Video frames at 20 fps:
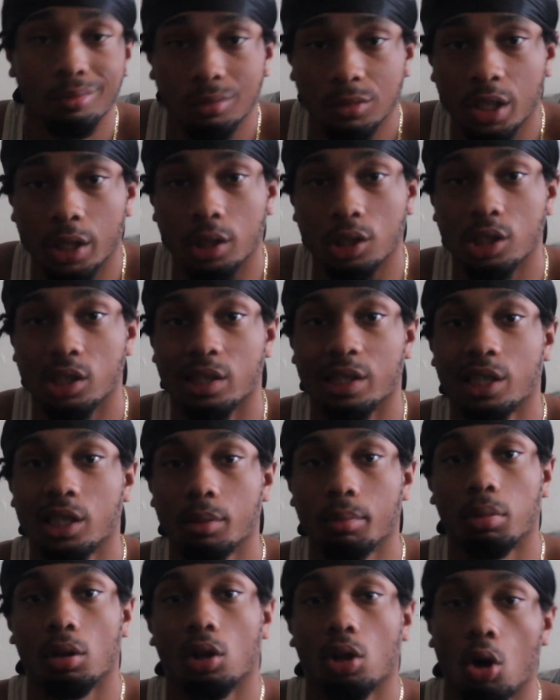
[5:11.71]
yeah, just
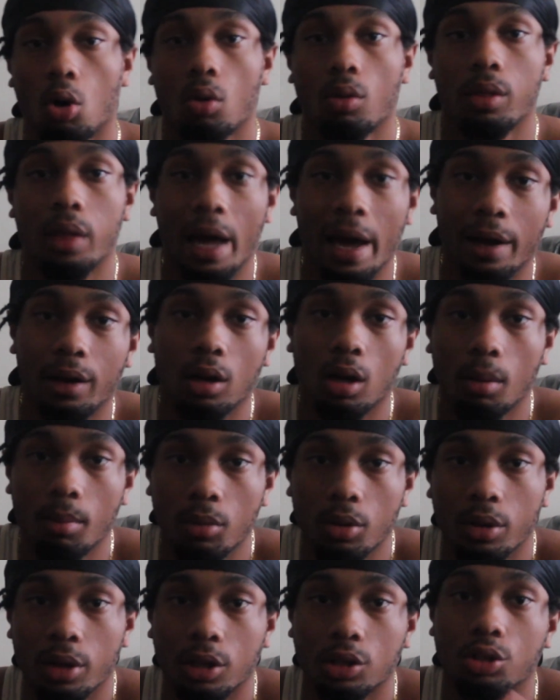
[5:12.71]
eat below that
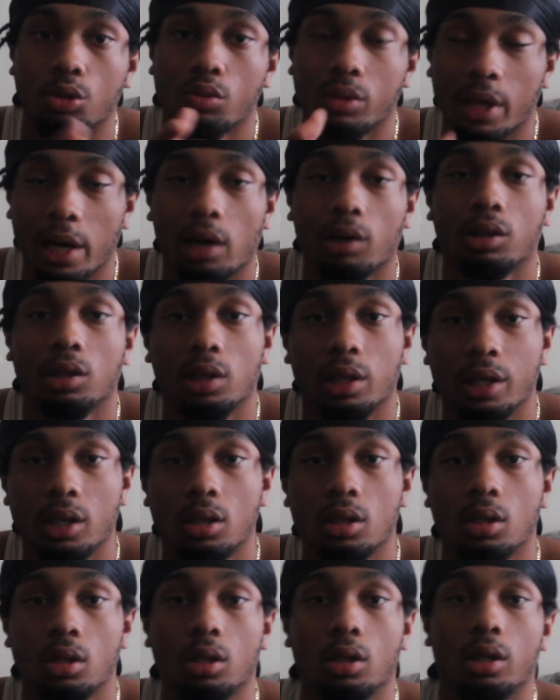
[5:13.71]
number that you calculate
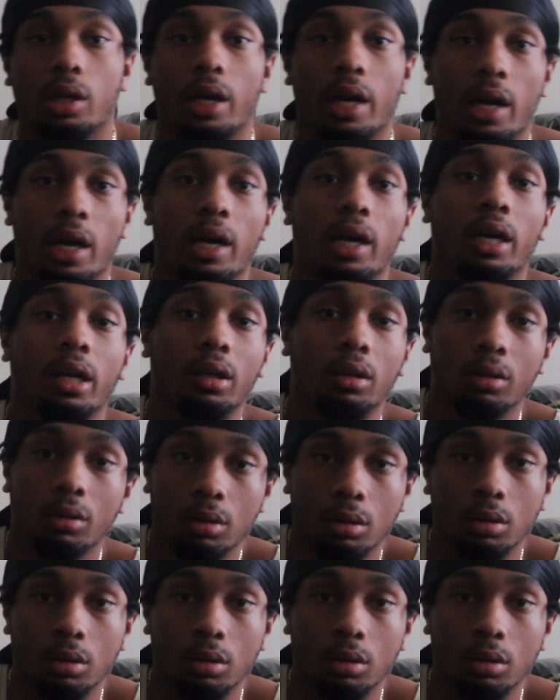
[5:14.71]
and